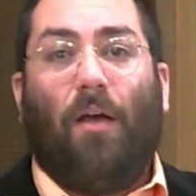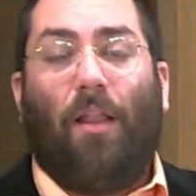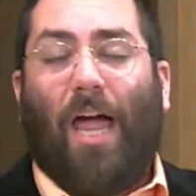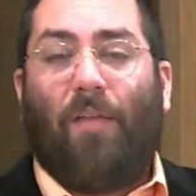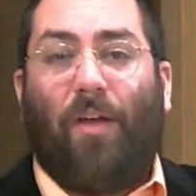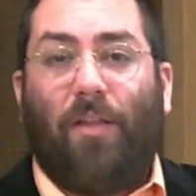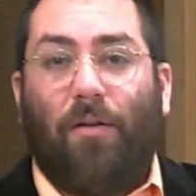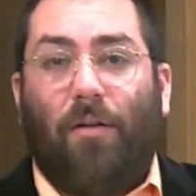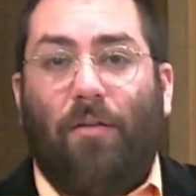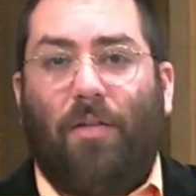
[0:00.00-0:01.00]
a lot of
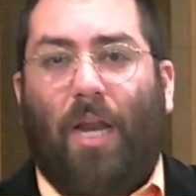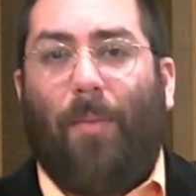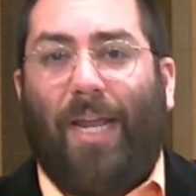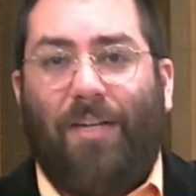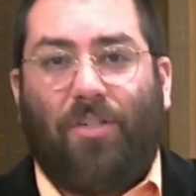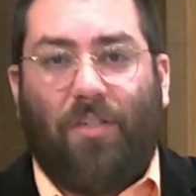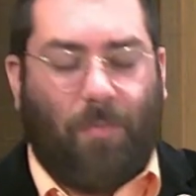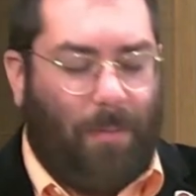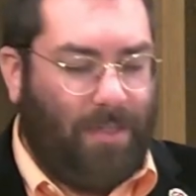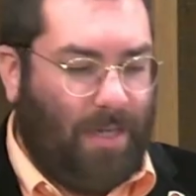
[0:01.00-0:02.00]
other denominations,
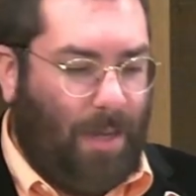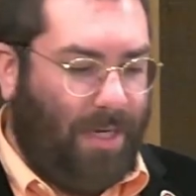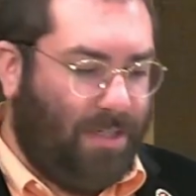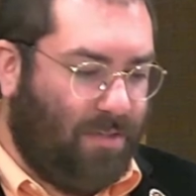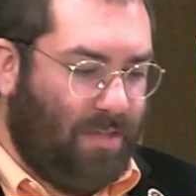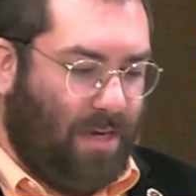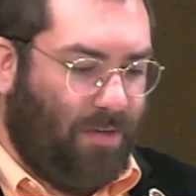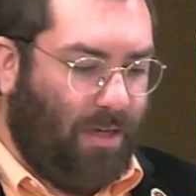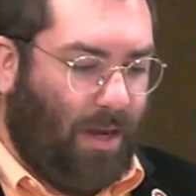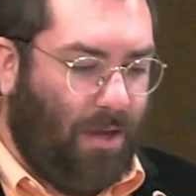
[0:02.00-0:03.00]
probably denominations that are
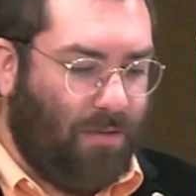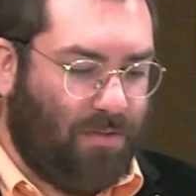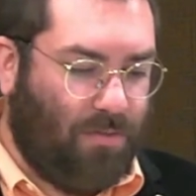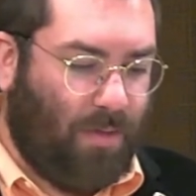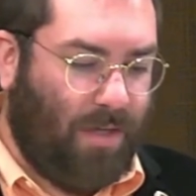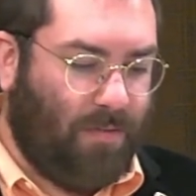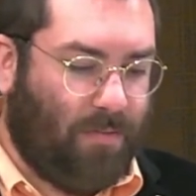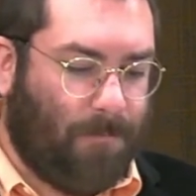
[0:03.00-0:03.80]
very close to us.